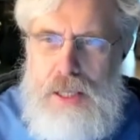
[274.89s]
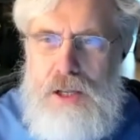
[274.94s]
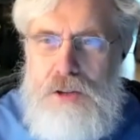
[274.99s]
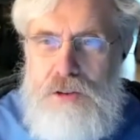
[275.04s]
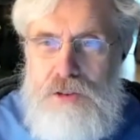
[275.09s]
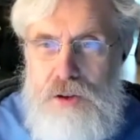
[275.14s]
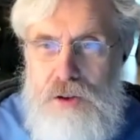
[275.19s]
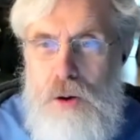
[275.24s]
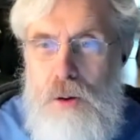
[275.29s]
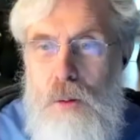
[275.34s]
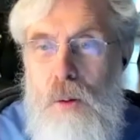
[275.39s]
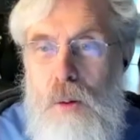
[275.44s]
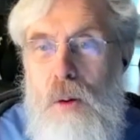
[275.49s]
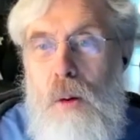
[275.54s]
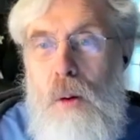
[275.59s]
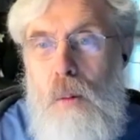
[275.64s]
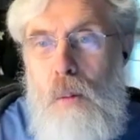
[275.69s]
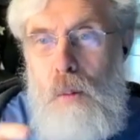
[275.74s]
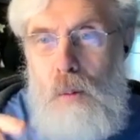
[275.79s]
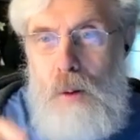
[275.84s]
So
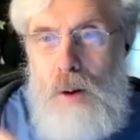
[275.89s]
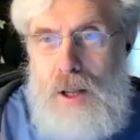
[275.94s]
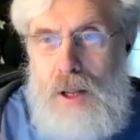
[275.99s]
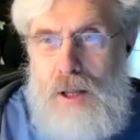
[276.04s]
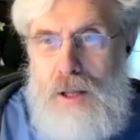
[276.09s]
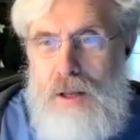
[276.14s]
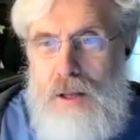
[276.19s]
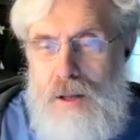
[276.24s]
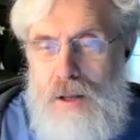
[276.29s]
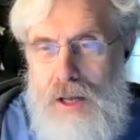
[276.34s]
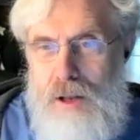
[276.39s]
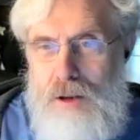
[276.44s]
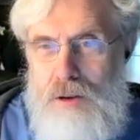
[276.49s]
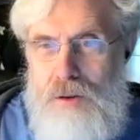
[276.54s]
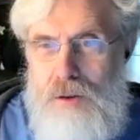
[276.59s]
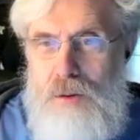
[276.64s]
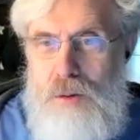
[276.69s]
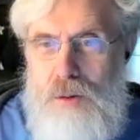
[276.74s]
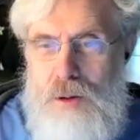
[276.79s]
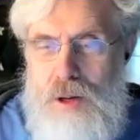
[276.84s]
when I at
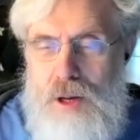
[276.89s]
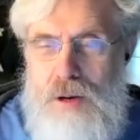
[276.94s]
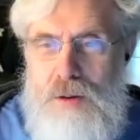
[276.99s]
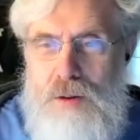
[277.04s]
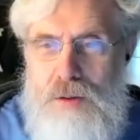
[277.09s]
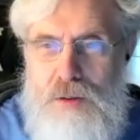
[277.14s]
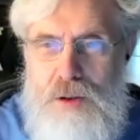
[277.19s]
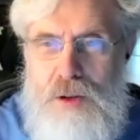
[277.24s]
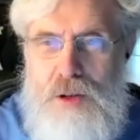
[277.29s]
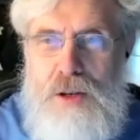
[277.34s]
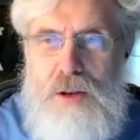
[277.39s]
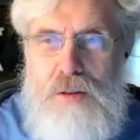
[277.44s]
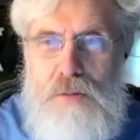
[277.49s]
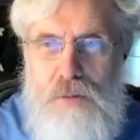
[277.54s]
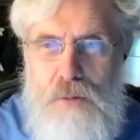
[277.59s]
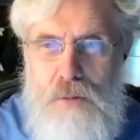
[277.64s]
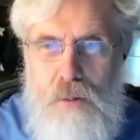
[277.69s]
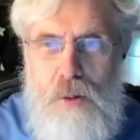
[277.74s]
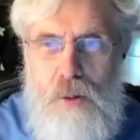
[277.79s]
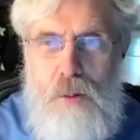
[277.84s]
Duke, I was looking
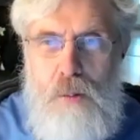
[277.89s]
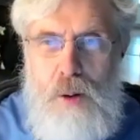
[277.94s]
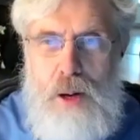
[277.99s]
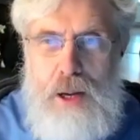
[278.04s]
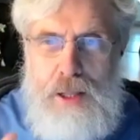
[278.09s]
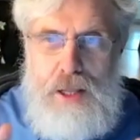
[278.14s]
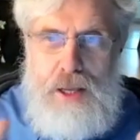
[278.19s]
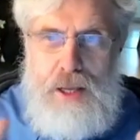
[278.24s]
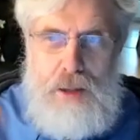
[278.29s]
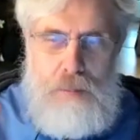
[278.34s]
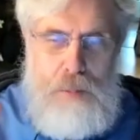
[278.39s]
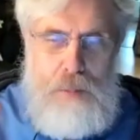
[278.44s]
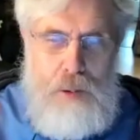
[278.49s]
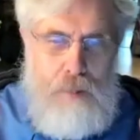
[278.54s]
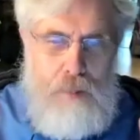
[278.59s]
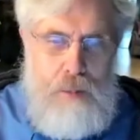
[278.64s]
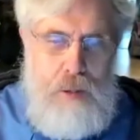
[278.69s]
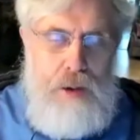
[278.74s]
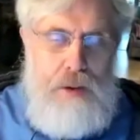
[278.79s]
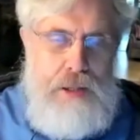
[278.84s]
for a way that I could put
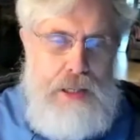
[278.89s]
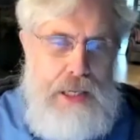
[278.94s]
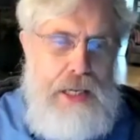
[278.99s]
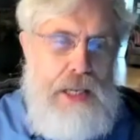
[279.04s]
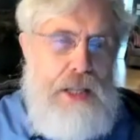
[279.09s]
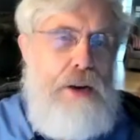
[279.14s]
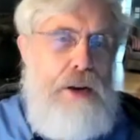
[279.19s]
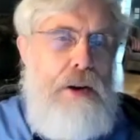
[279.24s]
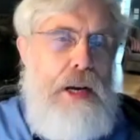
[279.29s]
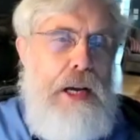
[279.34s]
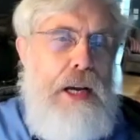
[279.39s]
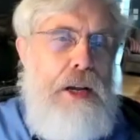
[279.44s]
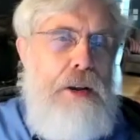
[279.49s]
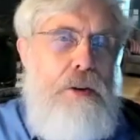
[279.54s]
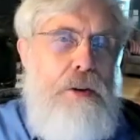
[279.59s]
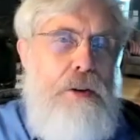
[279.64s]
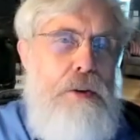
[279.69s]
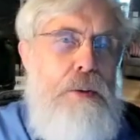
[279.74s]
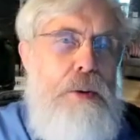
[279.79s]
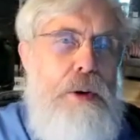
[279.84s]
them all together
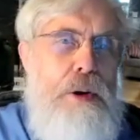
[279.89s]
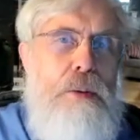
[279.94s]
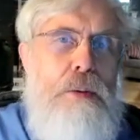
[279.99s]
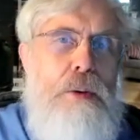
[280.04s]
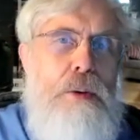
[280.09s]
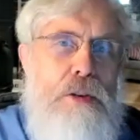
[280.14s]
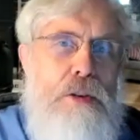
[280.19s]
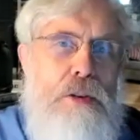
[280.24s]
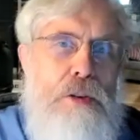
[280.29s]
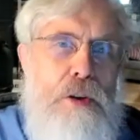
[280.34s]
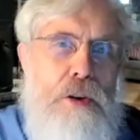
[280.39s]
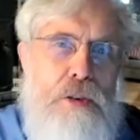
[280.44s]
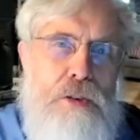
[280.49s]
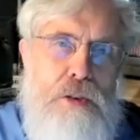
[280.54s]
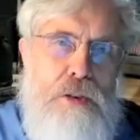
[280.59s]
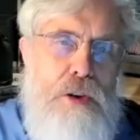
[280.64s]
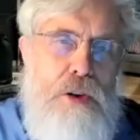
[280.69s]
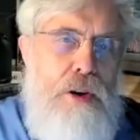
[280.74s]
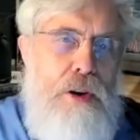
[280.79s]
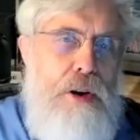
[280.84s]
and do real research
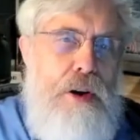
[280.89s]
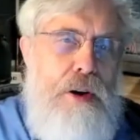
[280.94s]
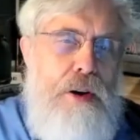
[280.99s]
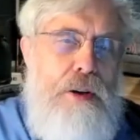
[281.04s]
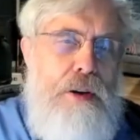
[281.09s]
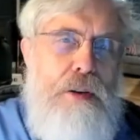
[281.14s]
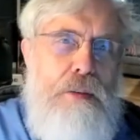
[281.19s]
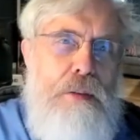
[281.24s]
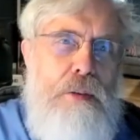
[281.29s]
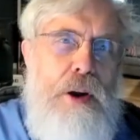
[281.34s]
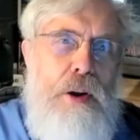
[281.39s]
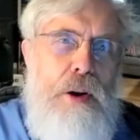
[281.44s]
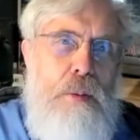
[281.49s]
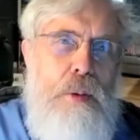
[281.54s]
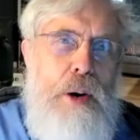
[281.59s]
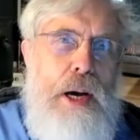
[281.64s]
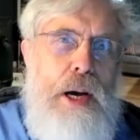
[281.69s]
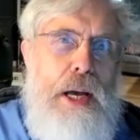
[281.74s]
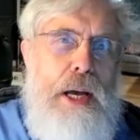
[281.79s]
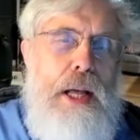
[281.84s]
uh, right
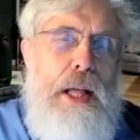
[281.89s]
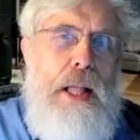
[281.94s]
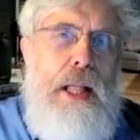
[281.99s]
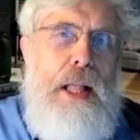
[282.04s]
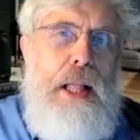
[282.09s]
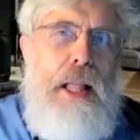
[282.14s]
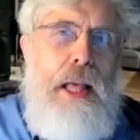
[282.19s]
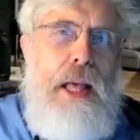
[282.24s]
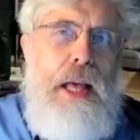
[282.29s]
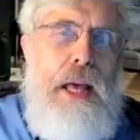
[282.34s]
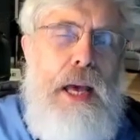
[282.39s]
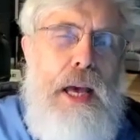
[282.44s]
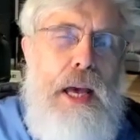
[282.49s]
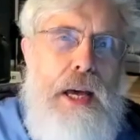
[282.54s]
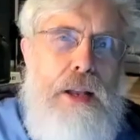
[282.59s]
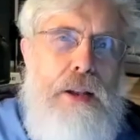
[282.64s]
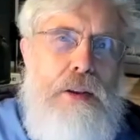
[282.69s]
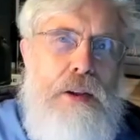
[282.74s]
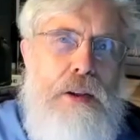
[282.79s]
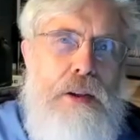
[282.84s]
away,
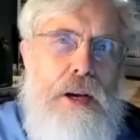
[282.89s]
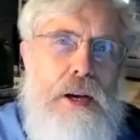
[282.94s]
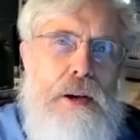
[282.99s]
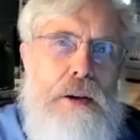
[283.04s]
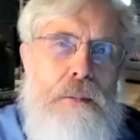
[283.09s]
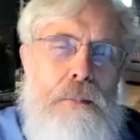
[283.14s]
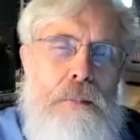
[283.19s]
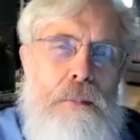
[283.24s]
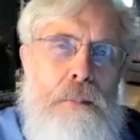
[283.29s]
and uh,